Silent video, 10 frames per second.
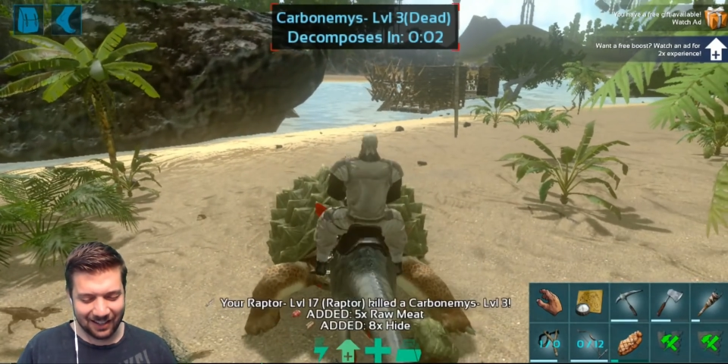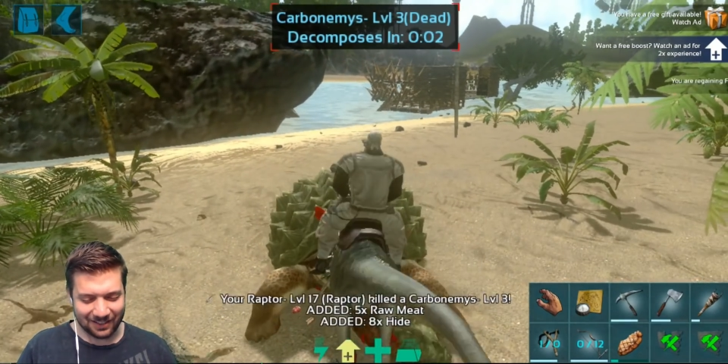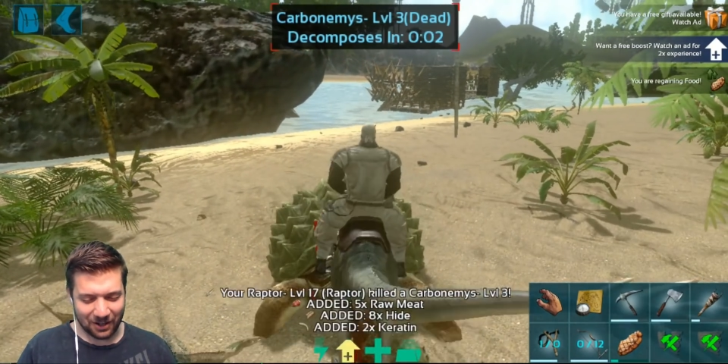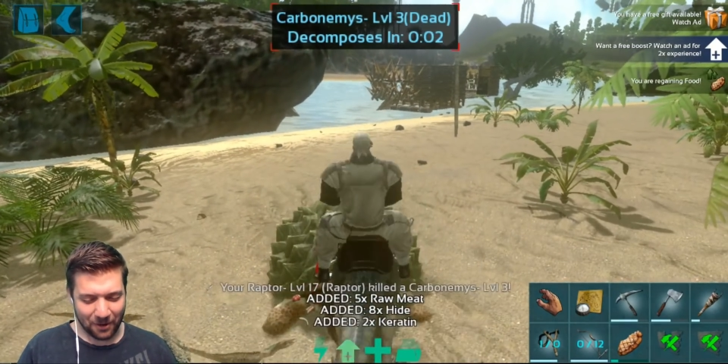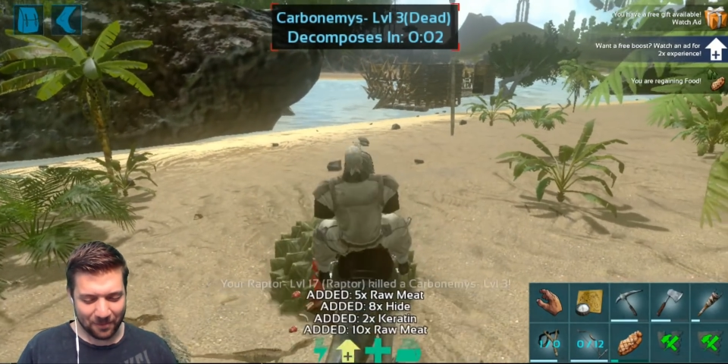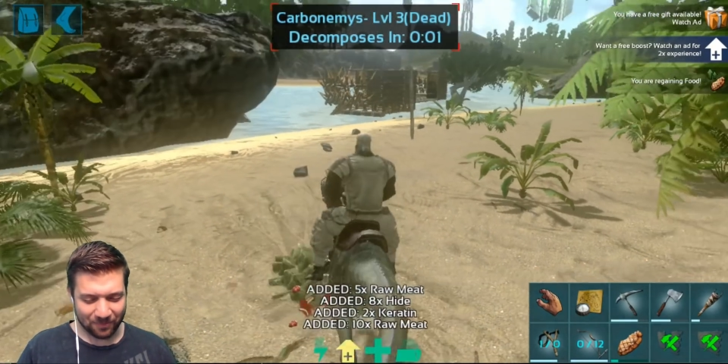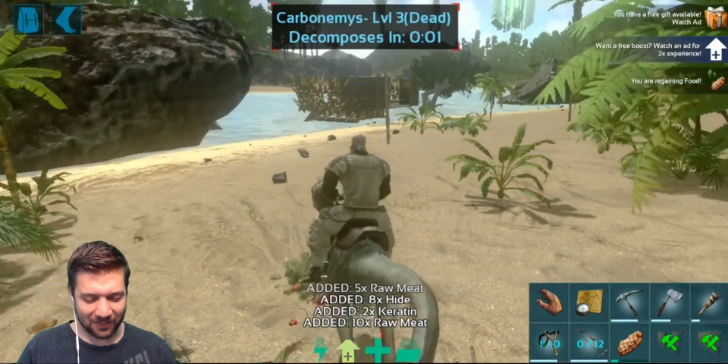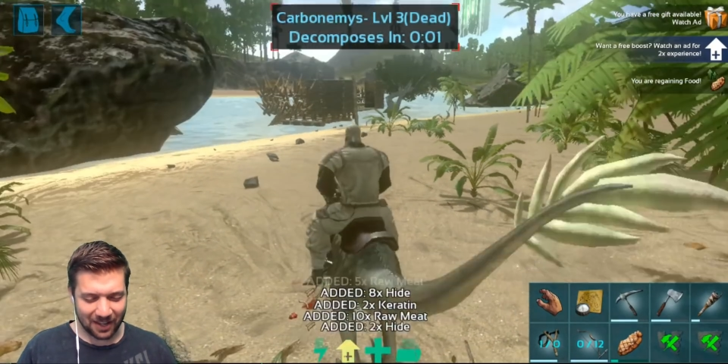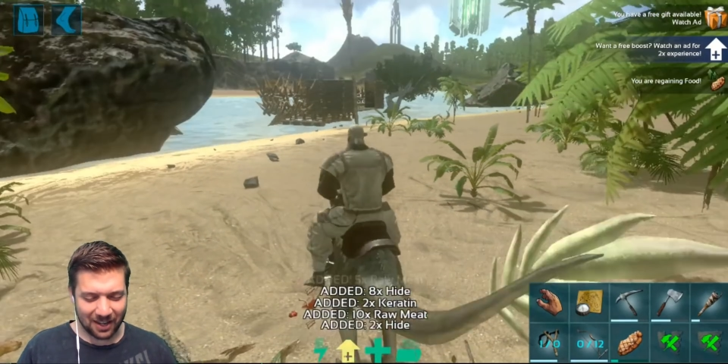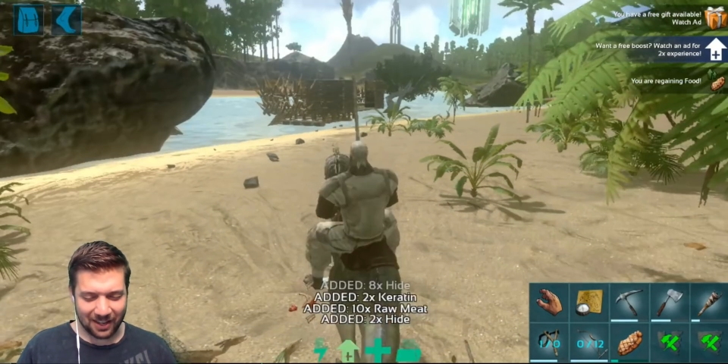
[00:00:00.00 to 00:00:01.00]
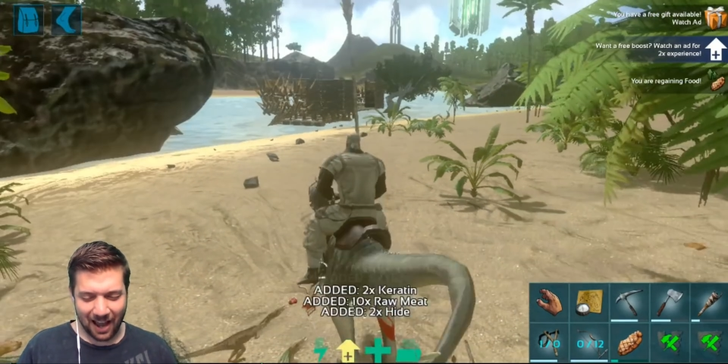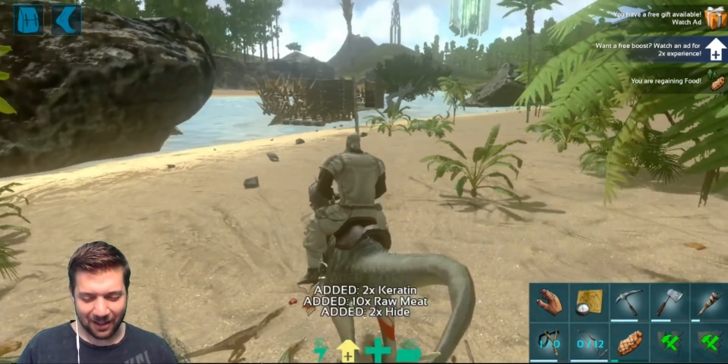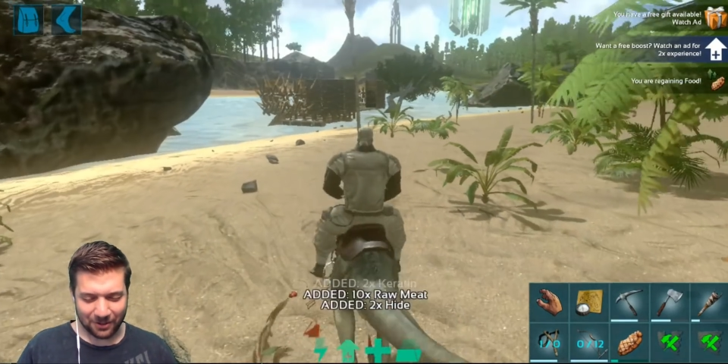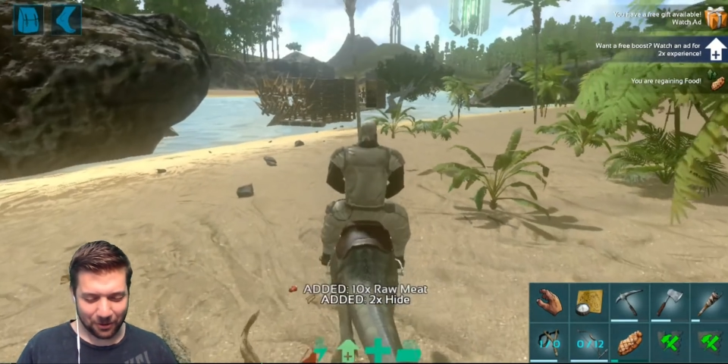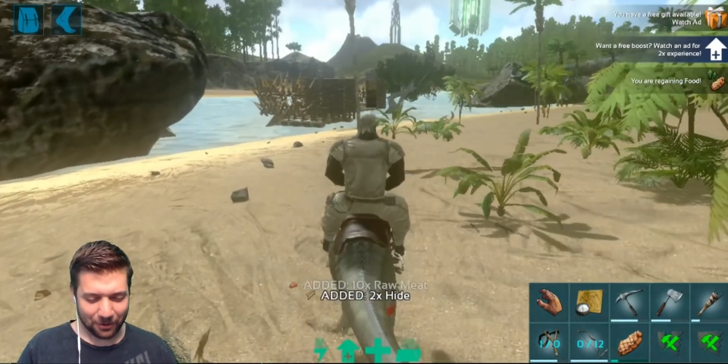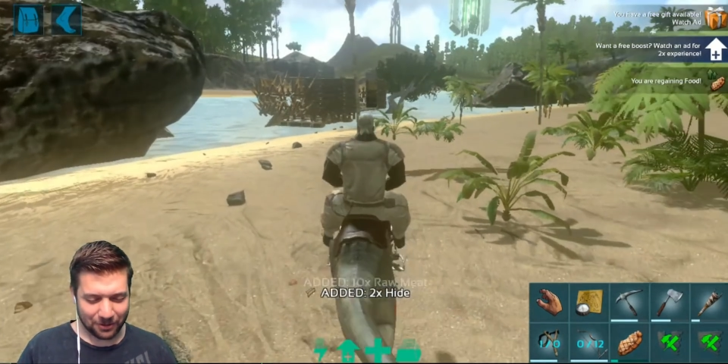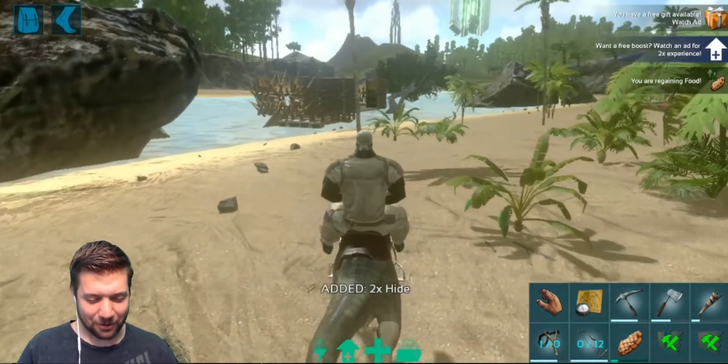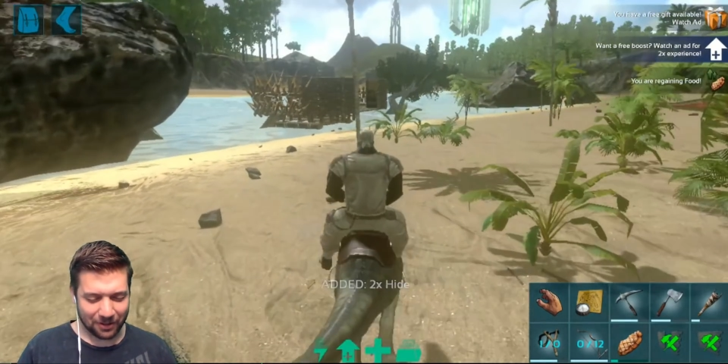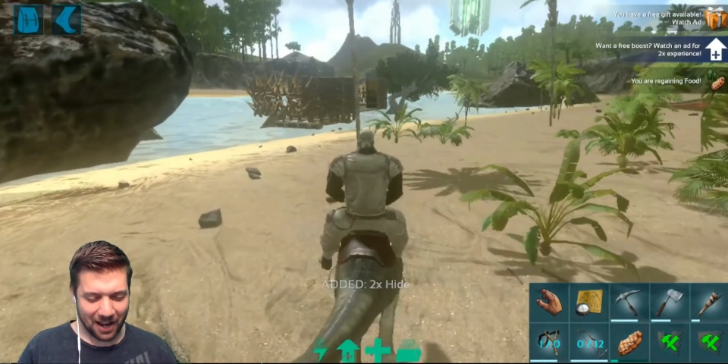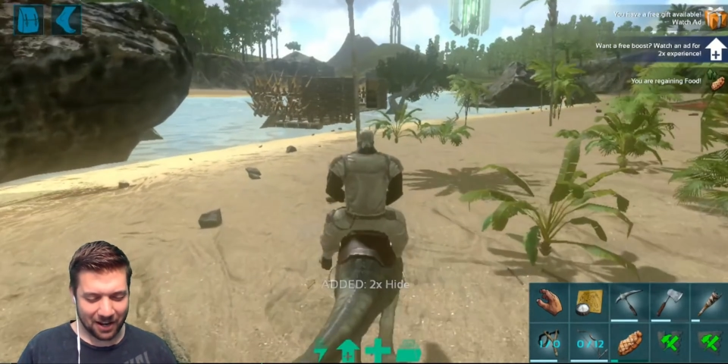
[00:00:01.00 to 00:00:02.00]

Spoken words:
So yeah, total